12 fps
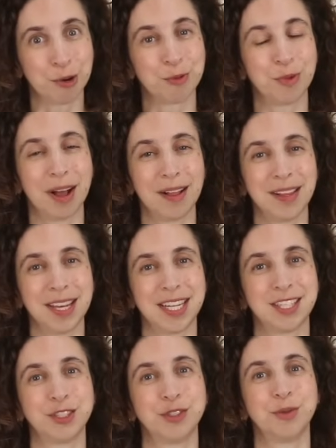well
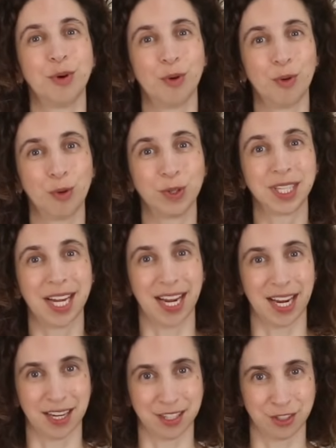into old
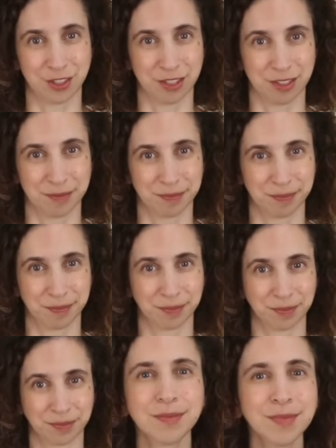age.
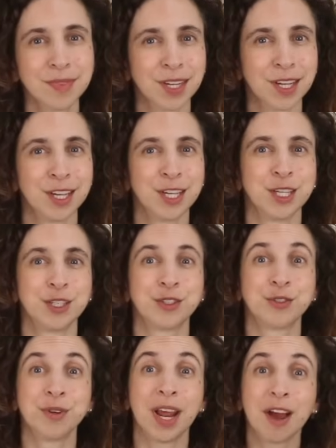
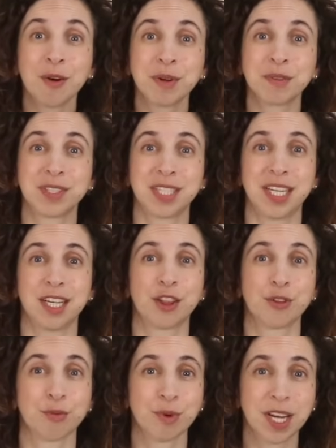So now we've seen
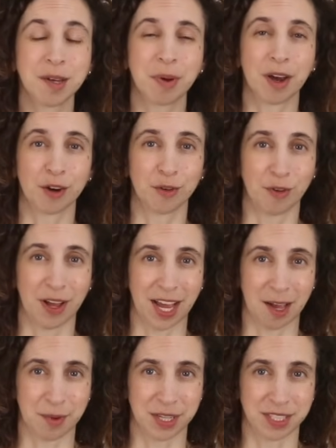three powerful
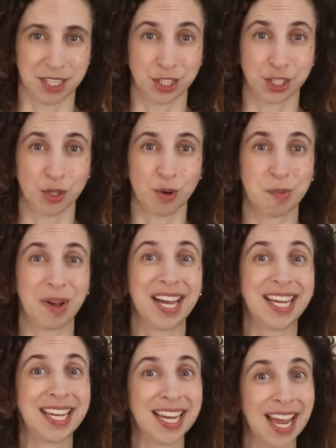habits that show up
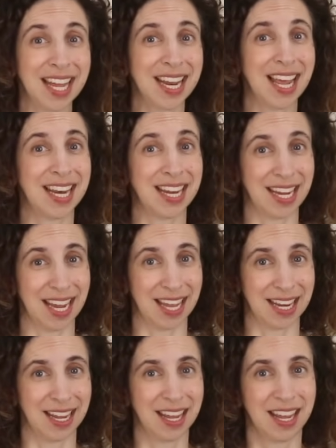again and
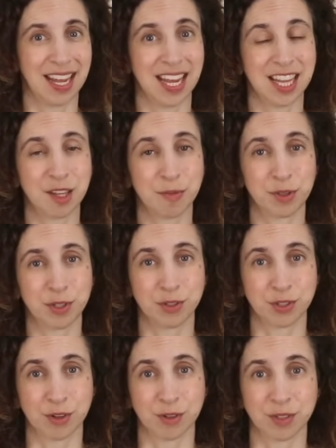again in the blue
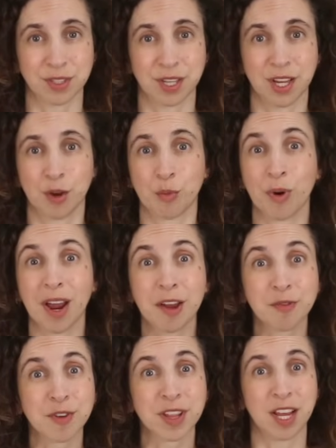zones,
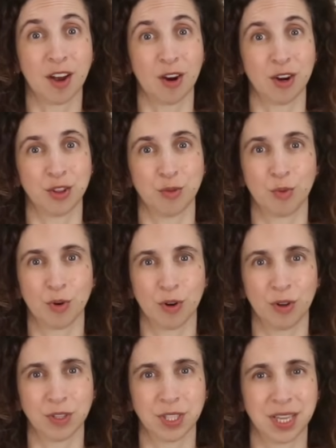wherever they are in the
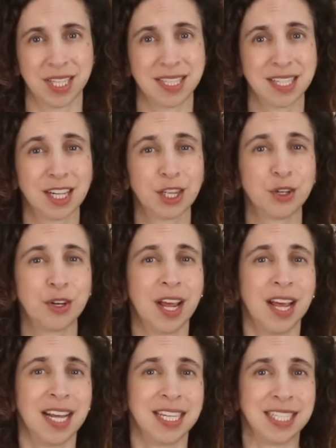world. These include
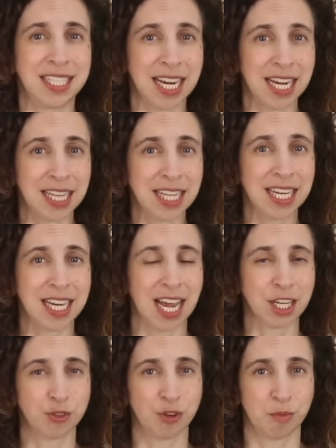daily
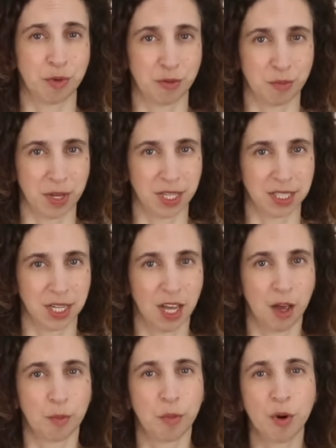natural movement,
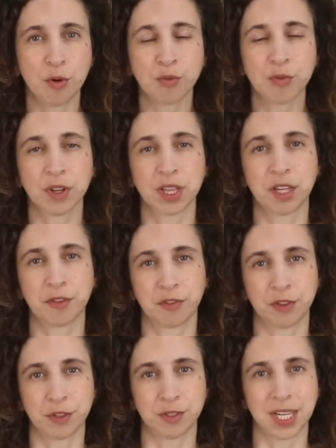bone friendly
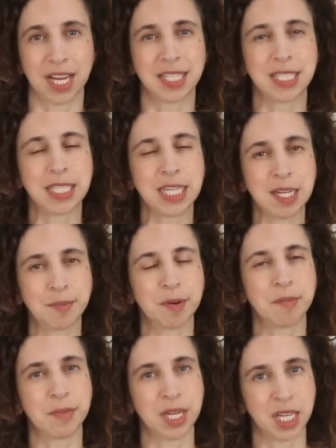foods, and deep,
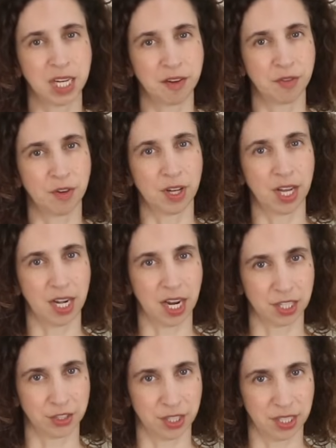meaningful
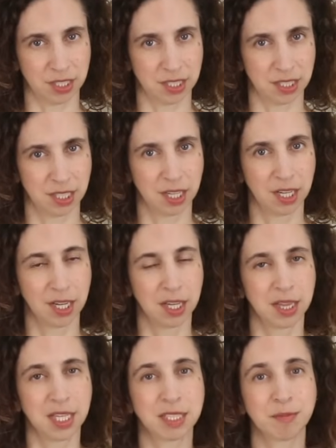connections.
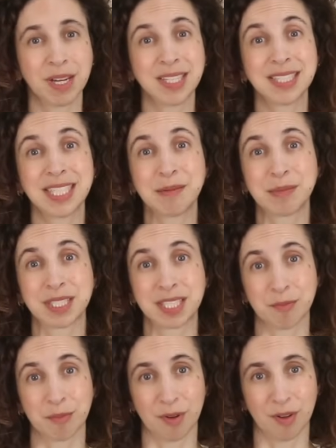These might seem
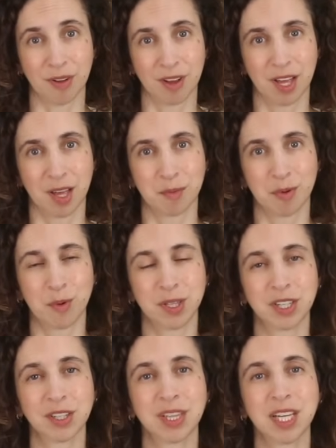simple, but when
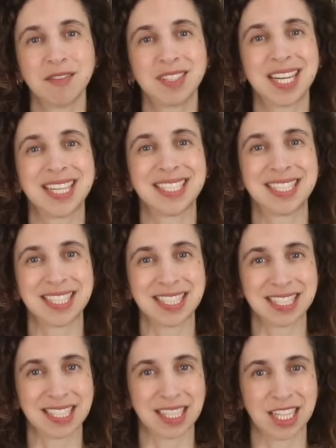they're lived
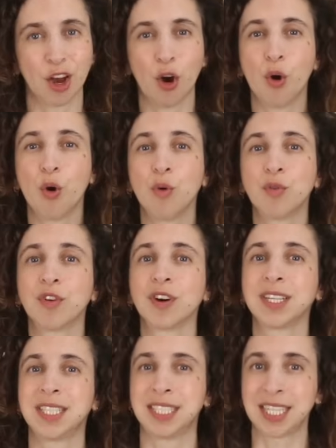consistently over
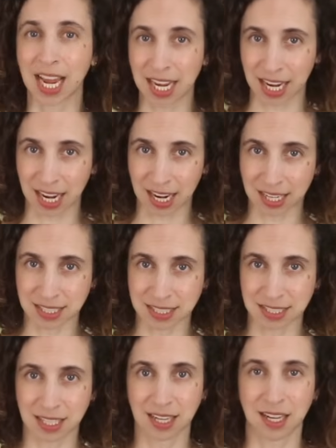
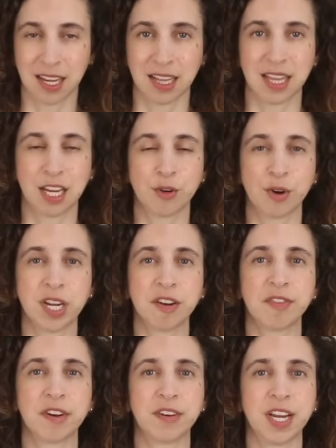decades, they create a
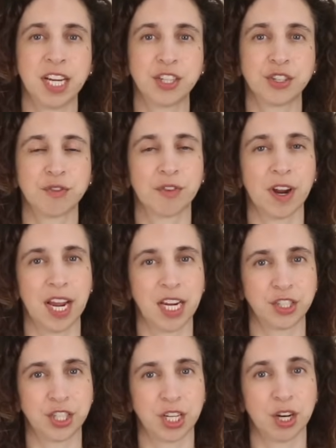foundation for
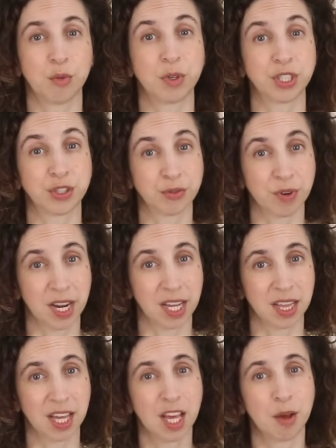aging with
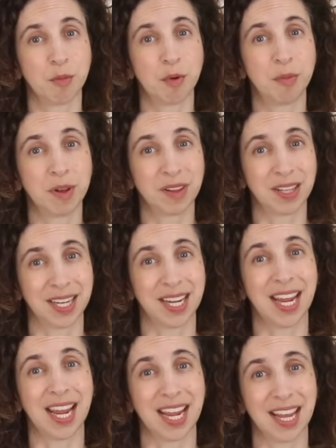strength,
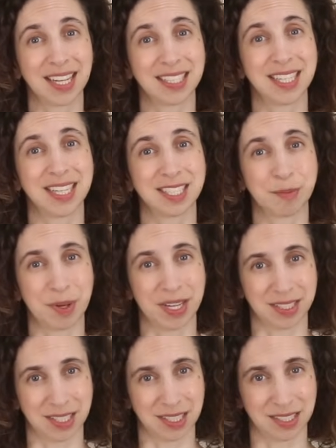mobility, and
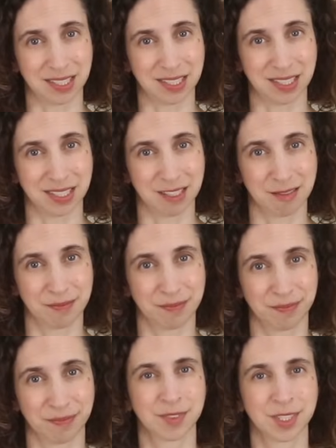independence.
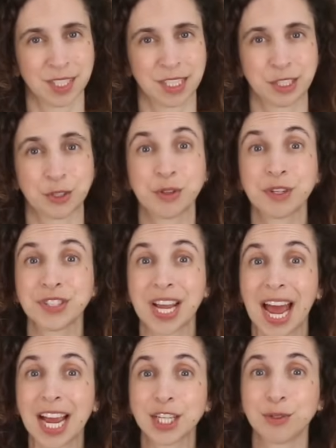So there's
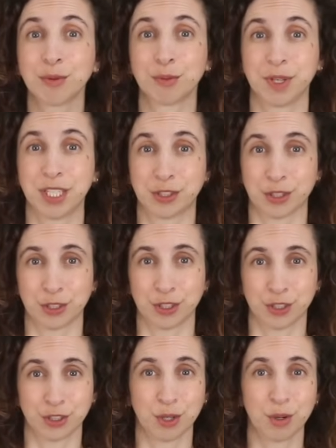actual
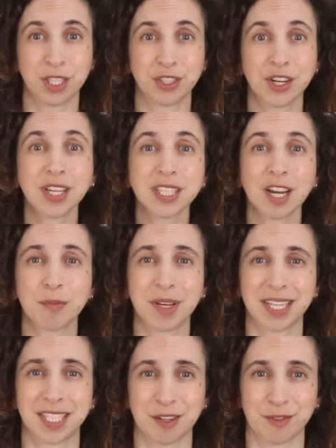research showing just how
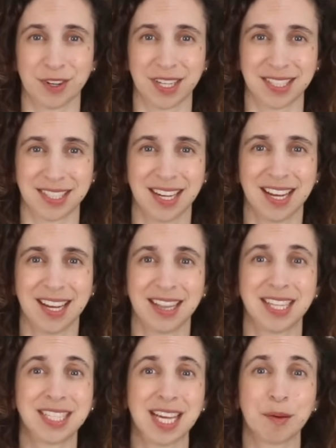big a difference
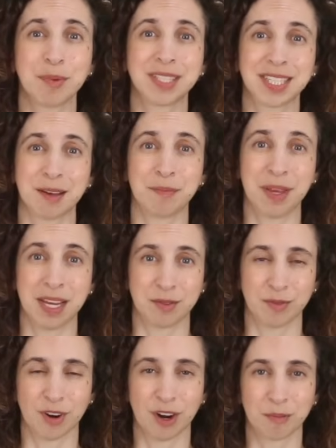these habits can make
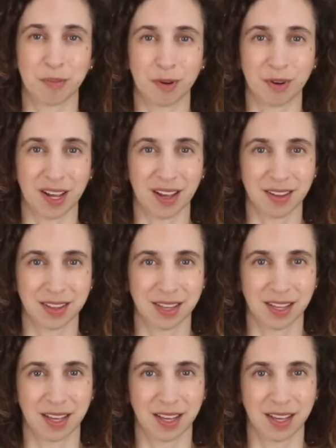for our bone health.